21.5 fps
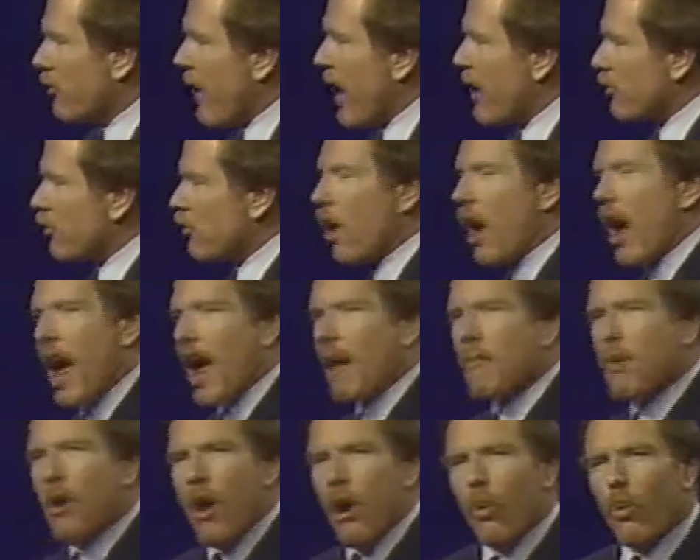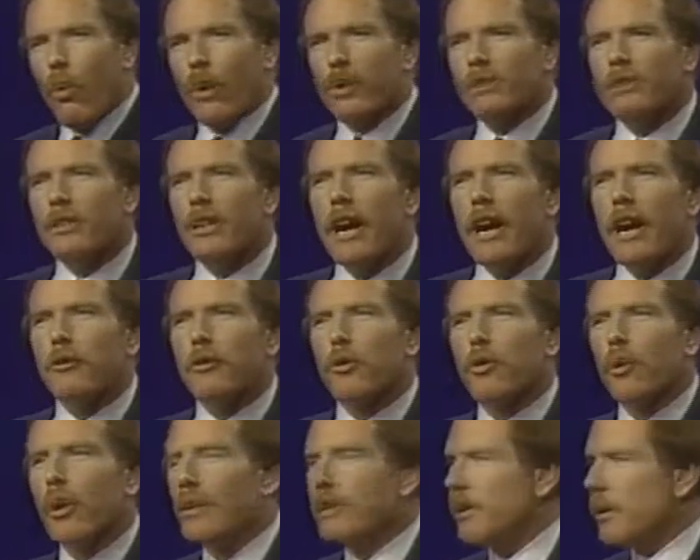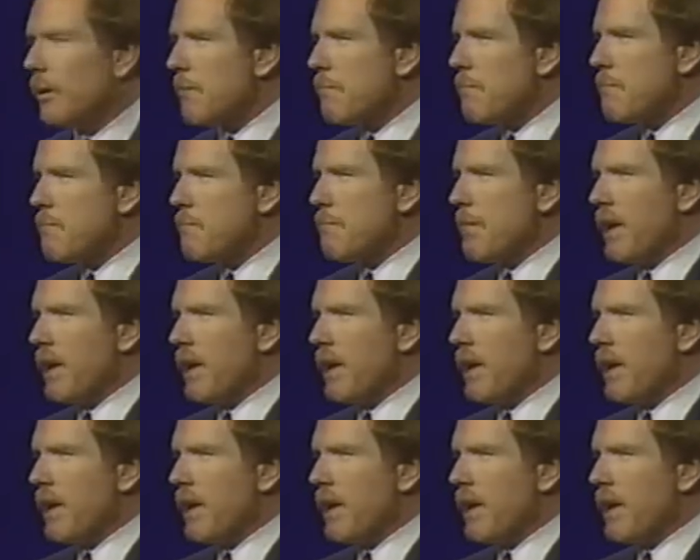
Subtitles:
of that tribe was there to greet them.